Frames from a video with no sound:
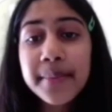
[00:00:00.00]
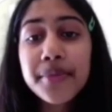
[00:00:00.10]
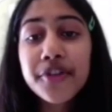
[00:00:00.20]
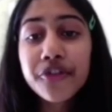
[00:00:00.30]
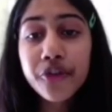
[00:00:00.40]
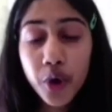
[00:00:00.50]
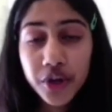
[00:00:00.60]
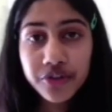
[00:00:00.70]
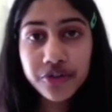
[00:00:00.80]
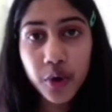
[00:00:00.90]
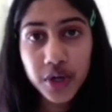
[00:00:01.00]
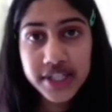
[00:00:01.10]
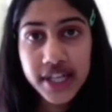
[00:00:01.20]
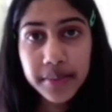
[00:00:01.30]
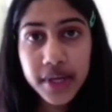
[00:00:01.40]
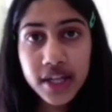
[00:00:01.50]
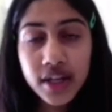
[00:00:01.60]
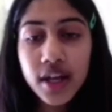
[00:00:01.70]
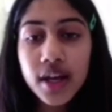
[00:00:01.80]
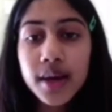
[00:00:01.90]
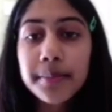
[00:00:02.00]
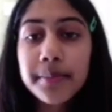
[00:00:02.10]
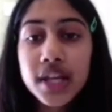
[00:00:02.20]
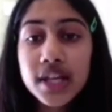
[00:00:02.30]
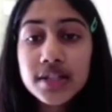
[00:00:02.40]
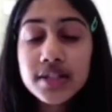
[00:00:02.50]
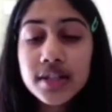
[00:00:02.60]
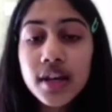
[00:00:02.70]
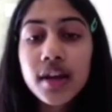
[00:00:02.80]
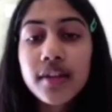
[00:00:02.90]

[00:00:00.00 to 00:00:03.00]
before the for statement means